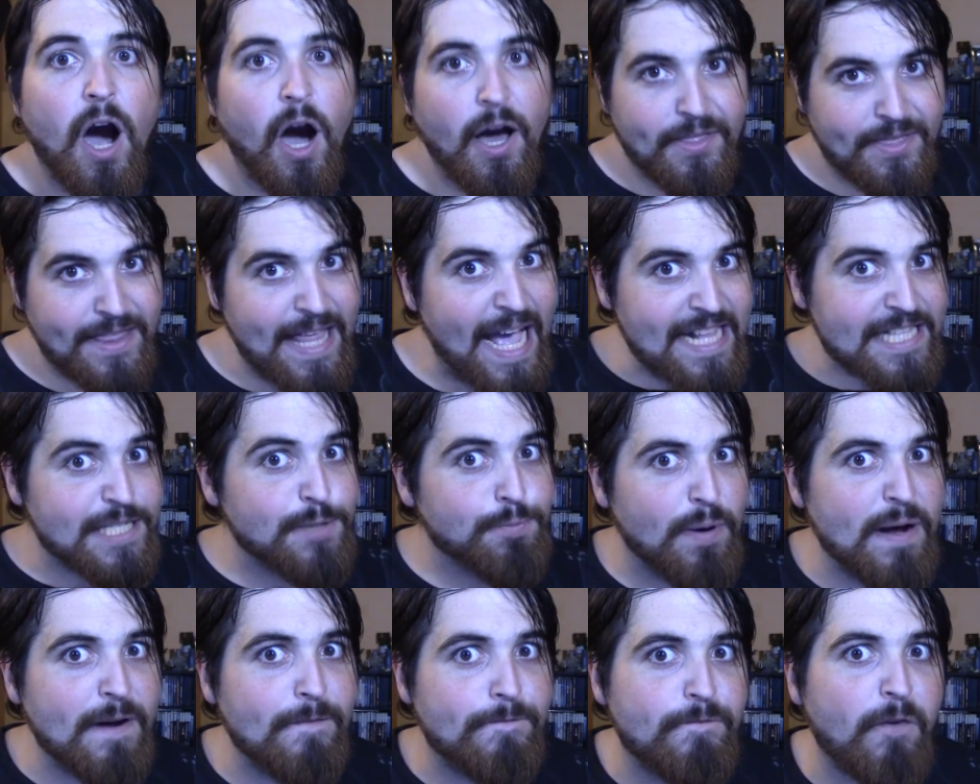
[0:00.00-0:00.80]
That's
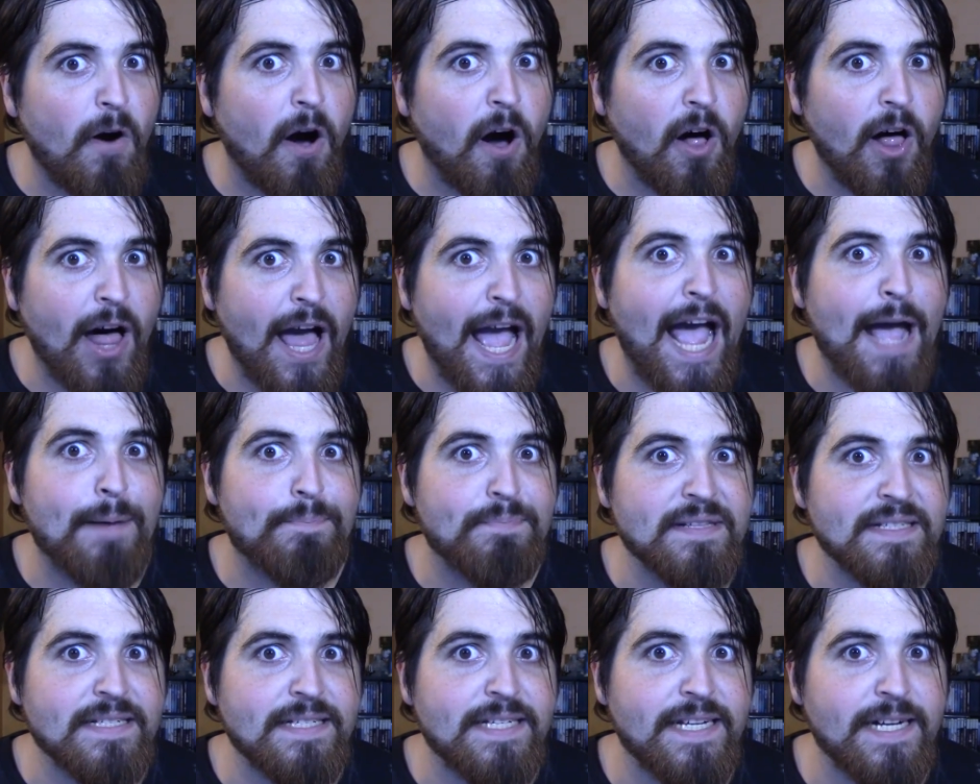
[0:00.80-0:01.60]
when fall
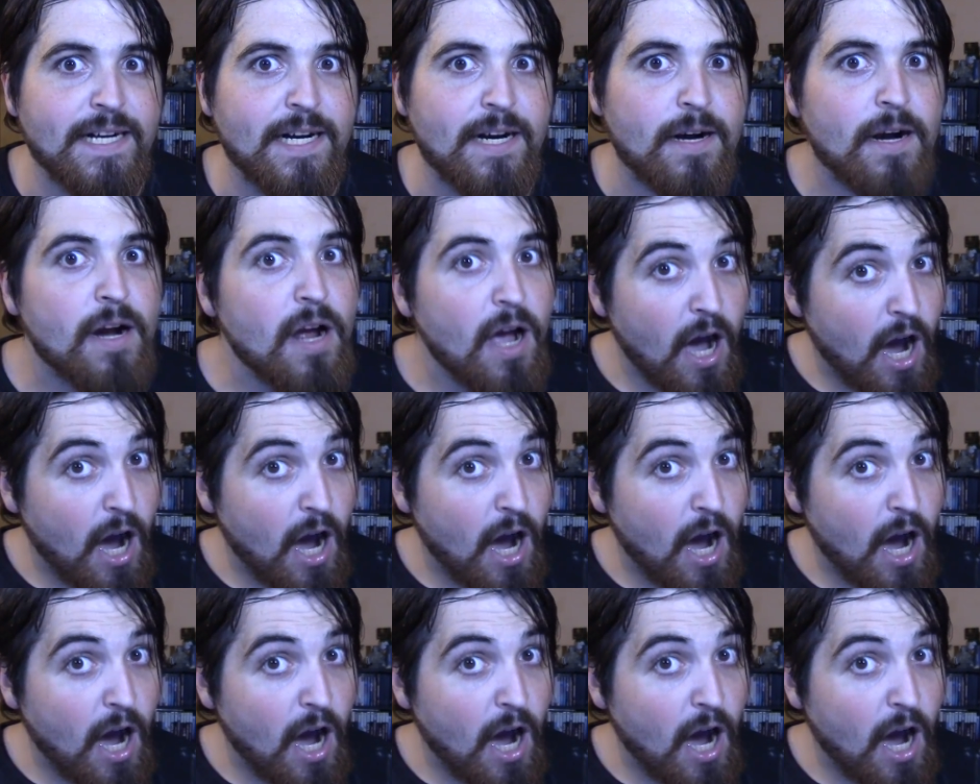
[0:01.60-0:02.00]
happens here.